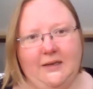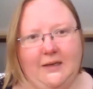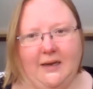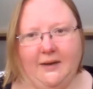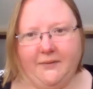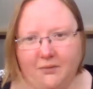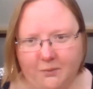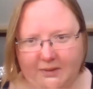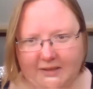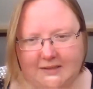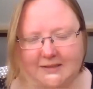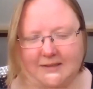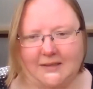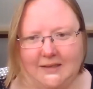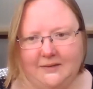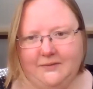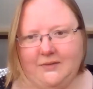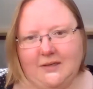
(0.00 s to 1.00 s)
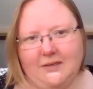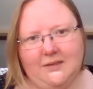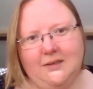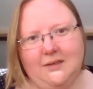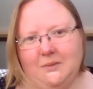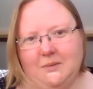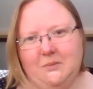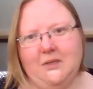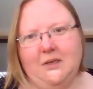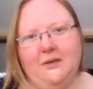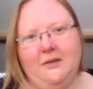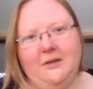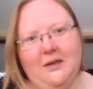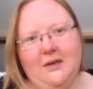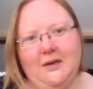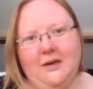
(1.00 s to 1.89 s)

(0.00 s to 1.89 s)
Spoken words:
You haven't wasted any of that time. So